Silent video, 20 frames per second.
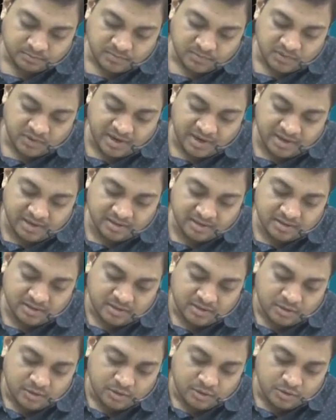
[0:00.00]
right?
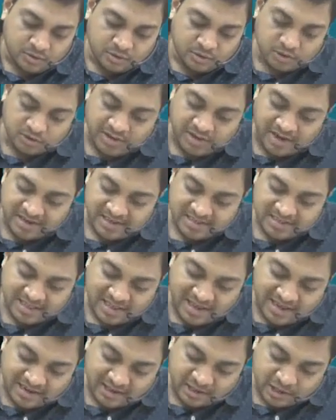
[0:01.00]
So that is
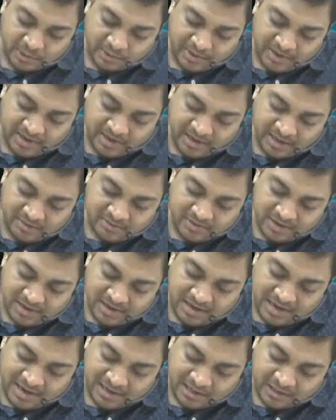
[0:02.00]
like
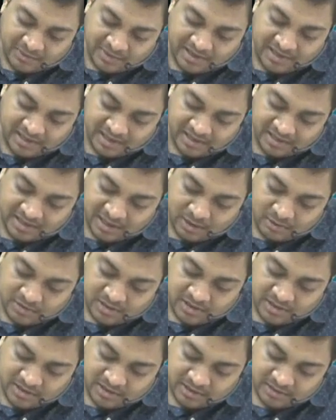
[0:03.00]

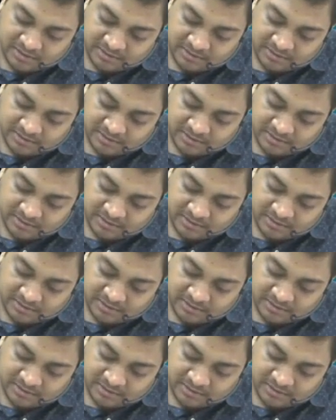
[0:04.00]
21,20,000